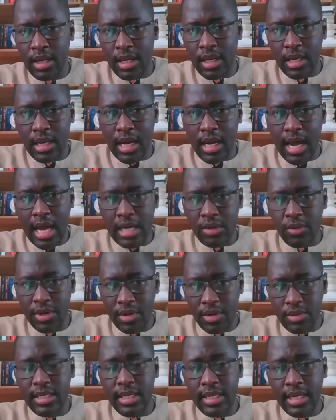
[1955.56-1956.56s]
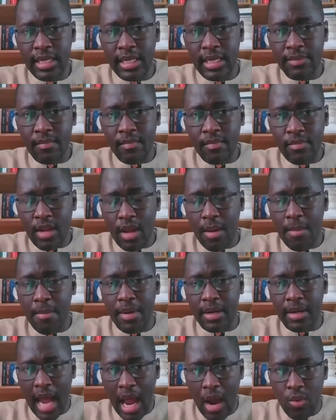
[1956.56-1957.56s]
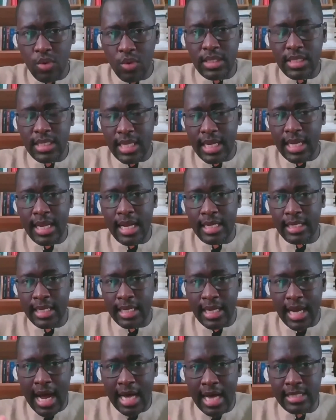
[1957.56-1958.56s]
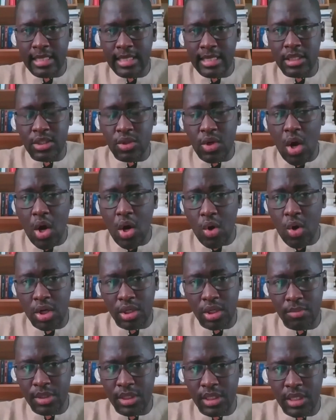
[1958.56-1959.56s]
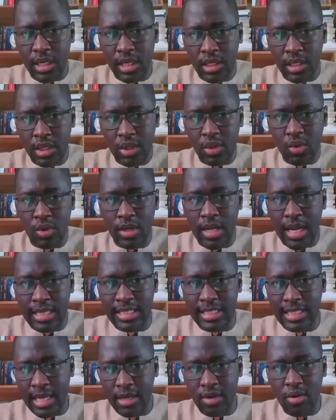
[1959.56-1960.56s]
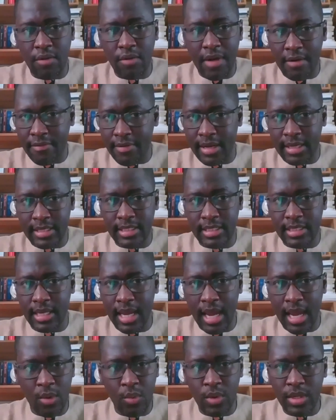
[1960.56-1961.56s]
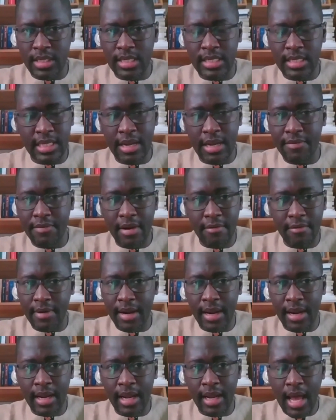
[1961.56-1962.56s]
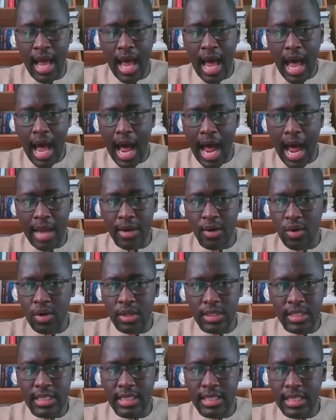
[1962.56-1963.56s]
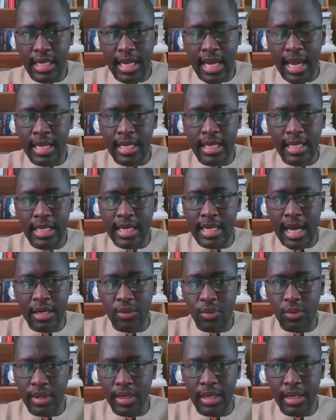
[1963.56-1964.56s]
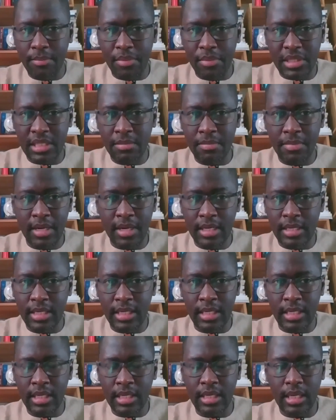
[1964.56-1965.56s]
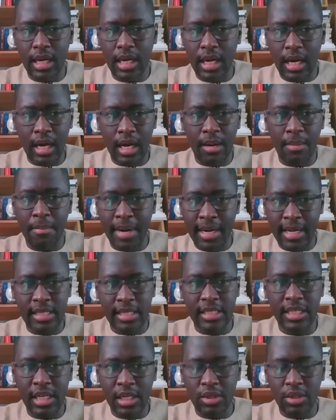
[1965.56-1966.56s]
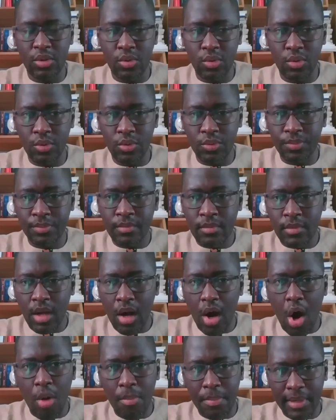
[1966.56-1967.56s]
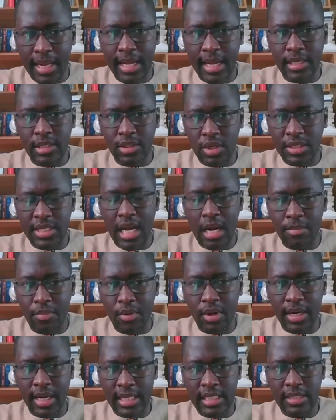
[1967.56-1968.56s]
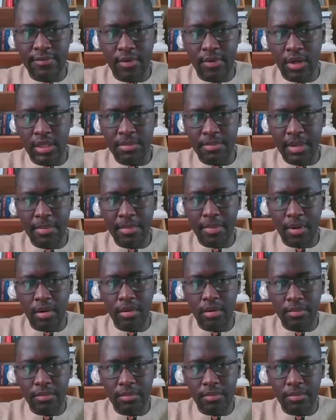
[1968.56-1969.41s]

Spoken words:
the country using it, but I would say that it has a strong contribution to that state of affairs. And with the CFA franc, I do not see any country possibility managing to obtain social progress for its people.